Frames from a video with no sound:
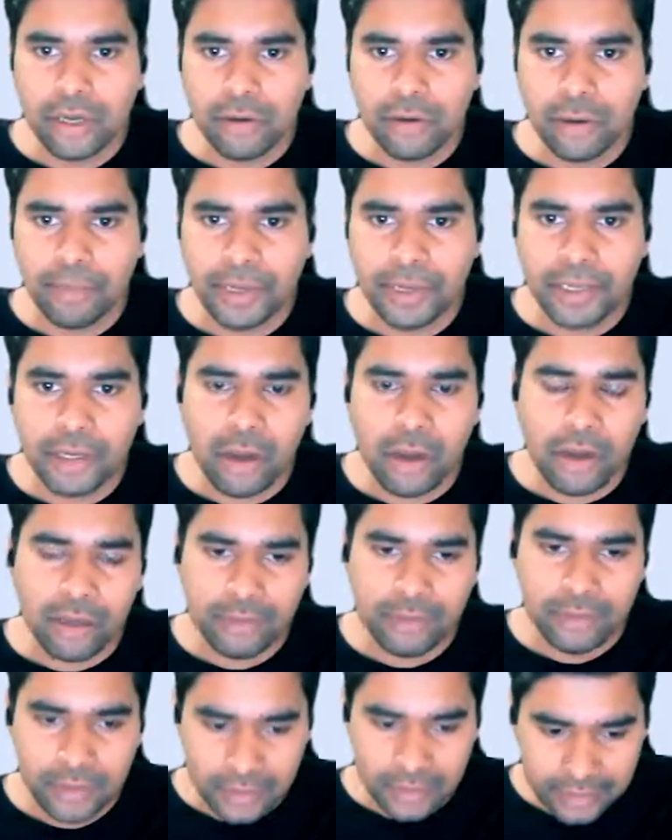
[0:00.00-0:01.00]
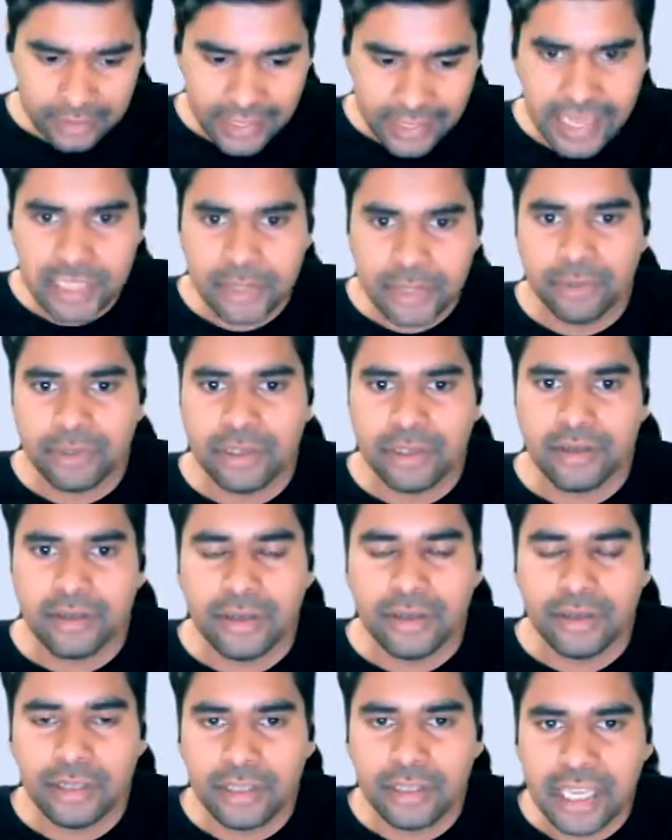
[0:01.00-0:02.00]
conclude my talk. Thanks for
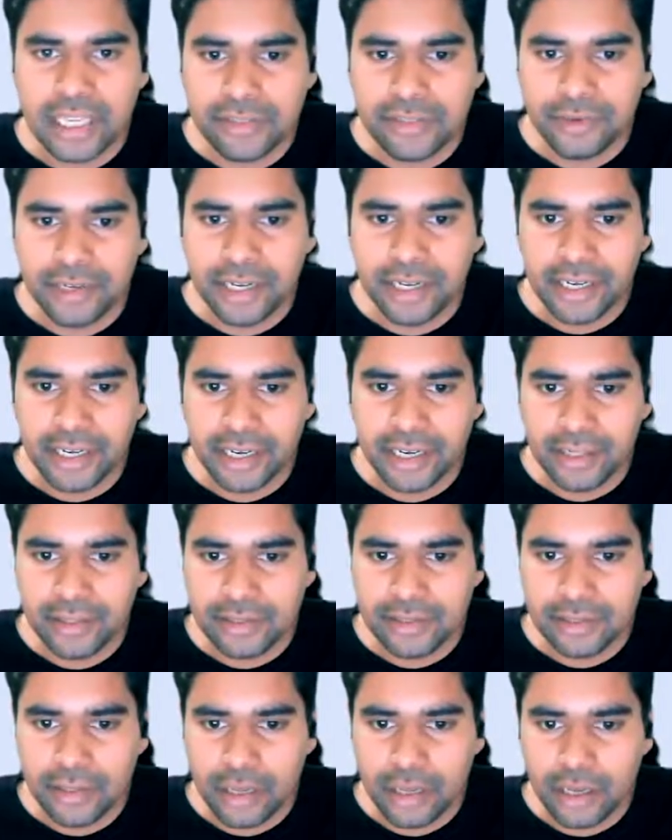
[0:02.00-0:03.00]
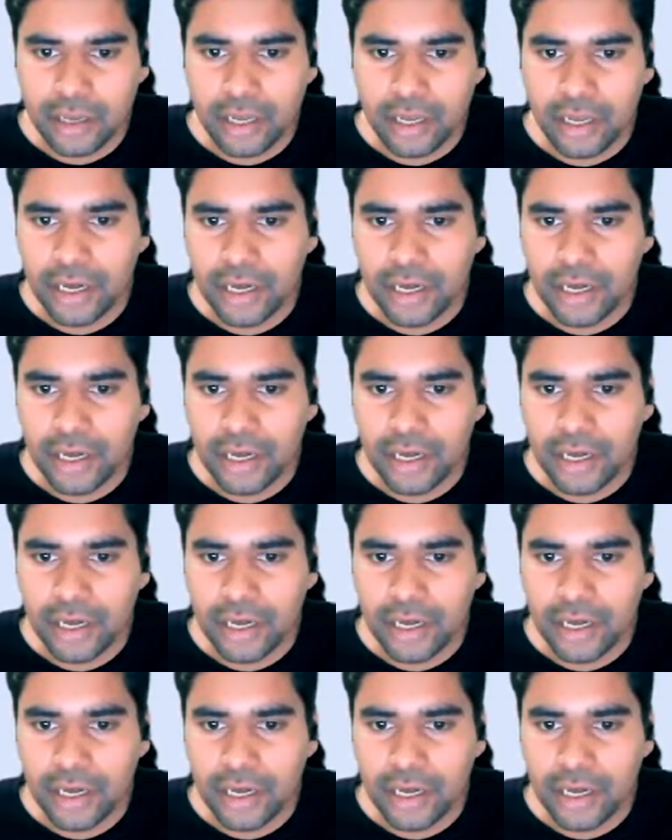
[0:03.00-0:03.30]
attending this talk.